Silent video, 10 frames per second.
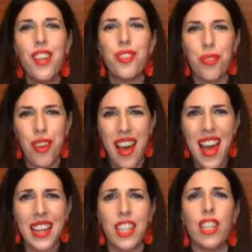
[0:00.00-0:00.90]
so
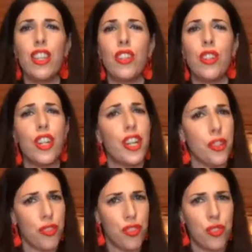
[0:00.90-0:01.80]
I can
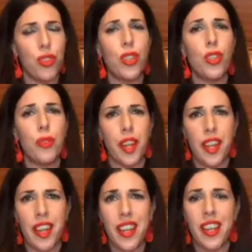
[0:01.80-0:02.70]
learn your
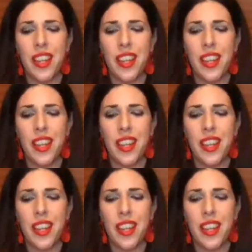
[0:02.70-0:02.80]
story.